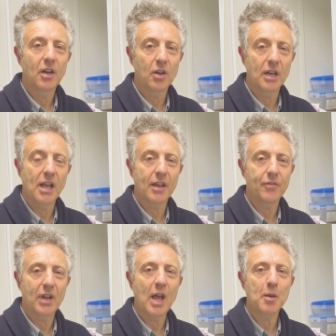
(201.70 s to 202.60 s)
on a
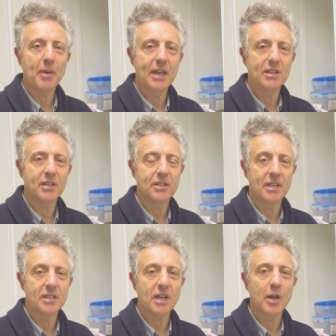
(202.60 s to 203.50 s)
like-for-like basis
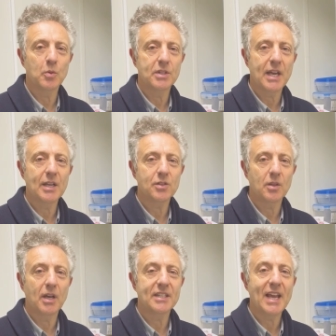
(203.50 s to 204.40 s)
is I will take
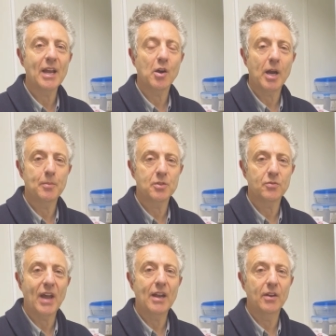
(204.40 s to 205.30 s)
10 grams
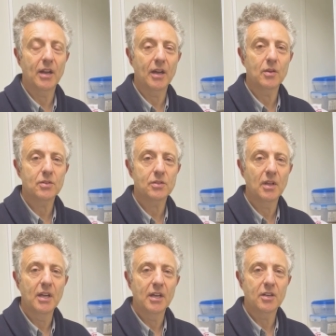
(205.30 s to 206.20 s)
of
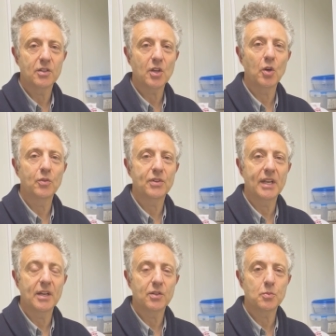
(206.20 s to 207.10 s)
allulose dissolved
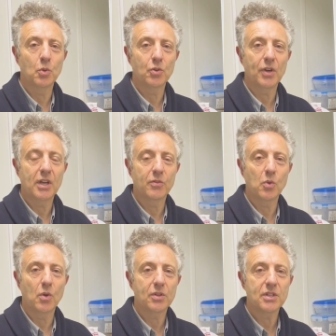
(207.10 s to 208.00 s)
in a small drink of
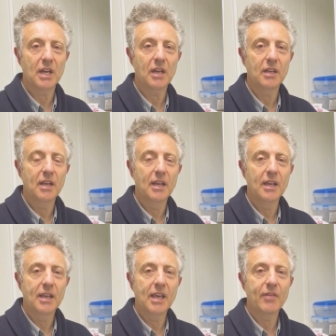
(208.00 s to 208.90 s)
water,
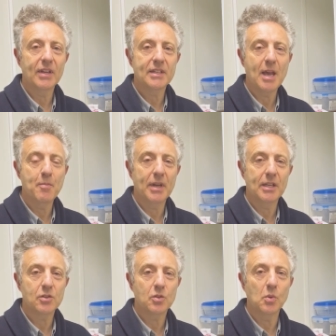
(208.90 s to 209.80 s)
give it 10
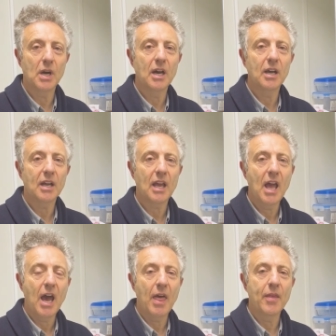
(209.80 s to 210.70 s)
minutes to work,
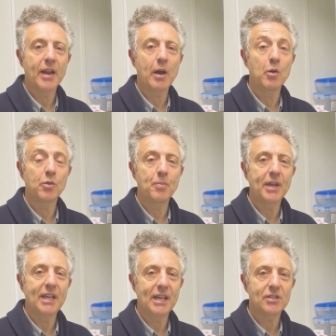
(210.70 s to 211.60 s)
and then I will
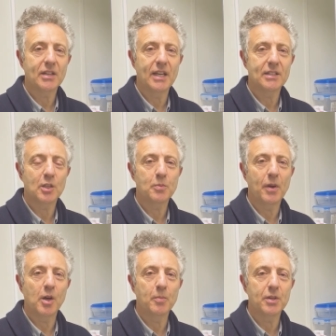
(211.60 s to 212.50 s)
repeat yesterday's
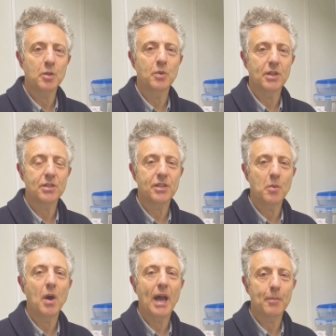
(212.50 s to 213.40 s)
experiment, and we'll just see
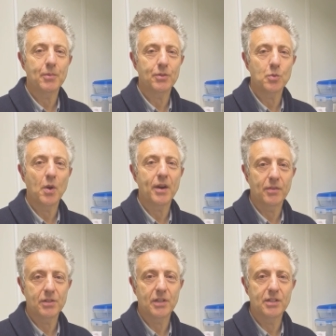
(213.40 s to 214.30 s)
what happens wearing
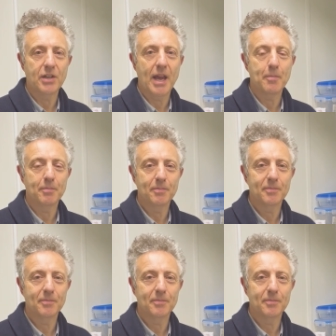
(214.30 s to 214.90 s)
the CGM.